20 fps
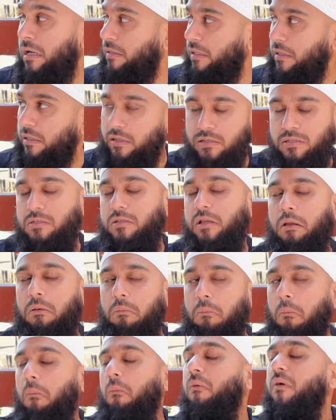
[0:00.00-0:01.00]
I think he's done.
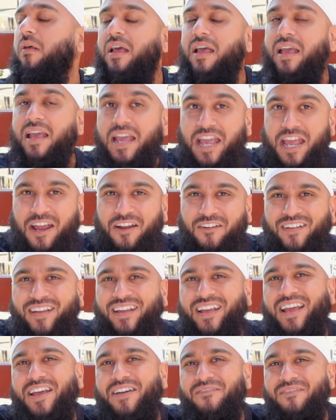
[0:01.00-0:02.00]

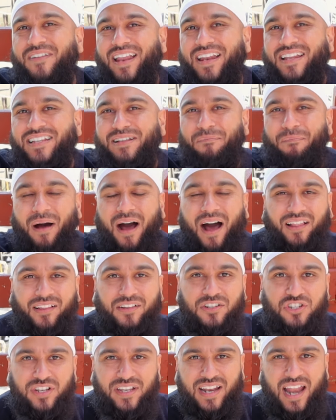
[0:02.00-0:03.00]
Hearing him and his
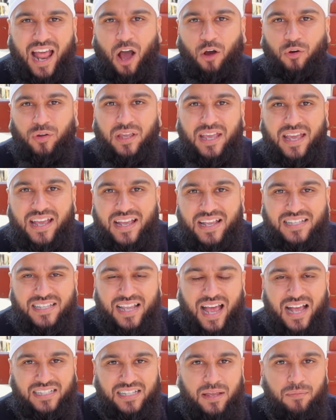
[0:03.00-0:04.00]
apology and how he is
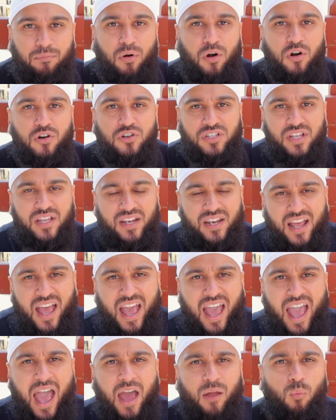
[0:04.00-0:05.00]
as a person
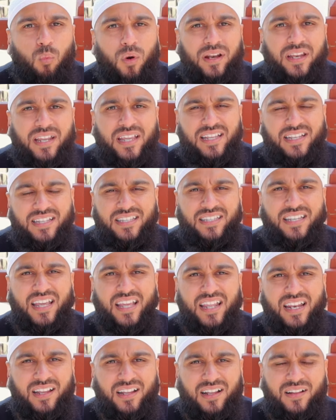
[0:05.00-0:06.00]
and what he
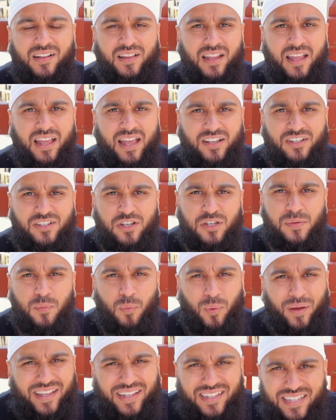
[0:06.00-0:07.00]
did excuse me,
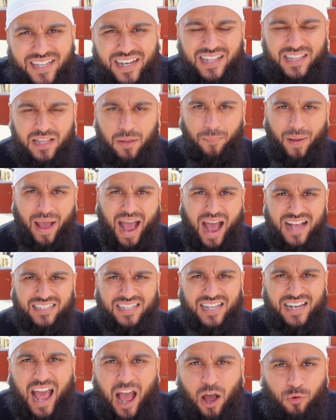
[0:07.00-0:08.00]
what he did in the past
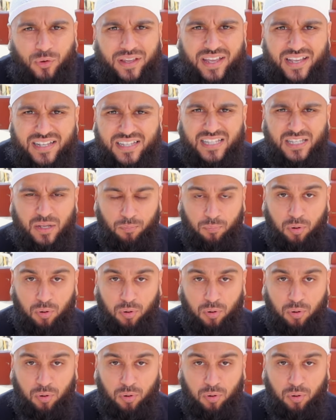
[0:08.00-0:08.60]
and how he is as a